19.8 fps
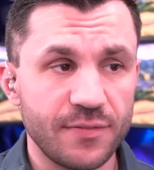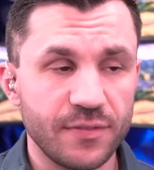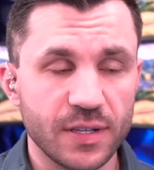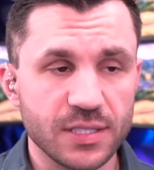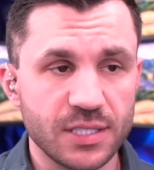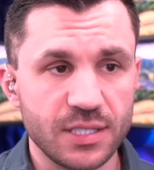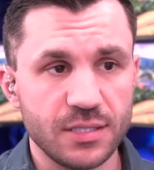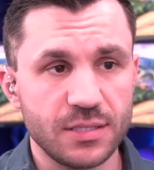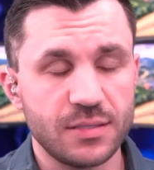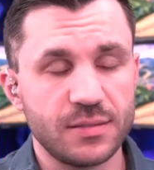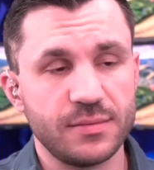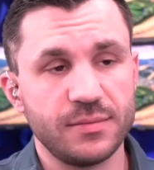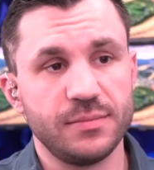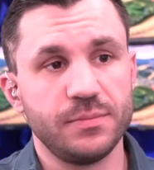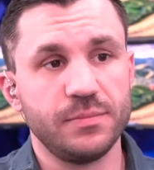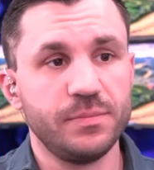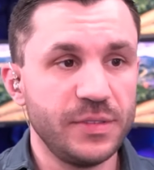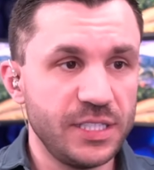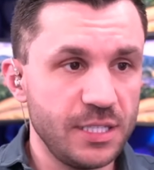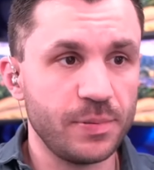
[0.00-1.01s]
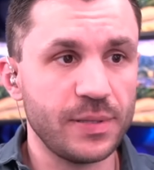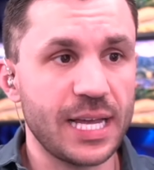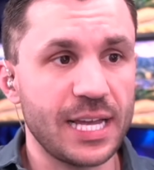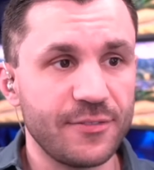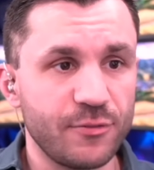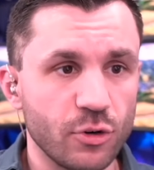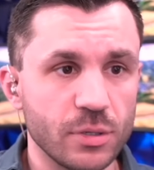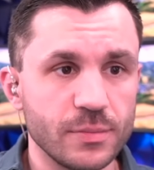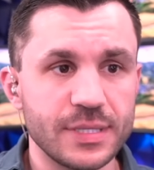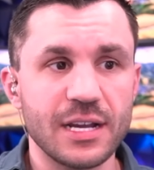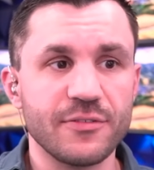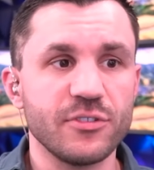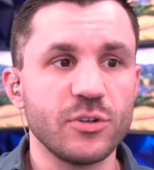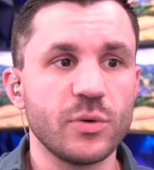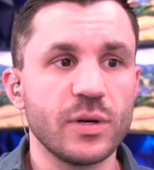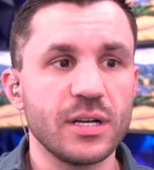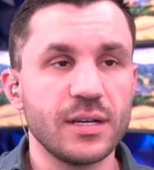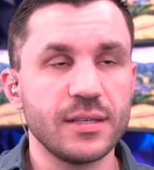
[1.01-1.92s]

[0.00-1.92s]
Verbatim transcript: because he's deplatformed everywhere.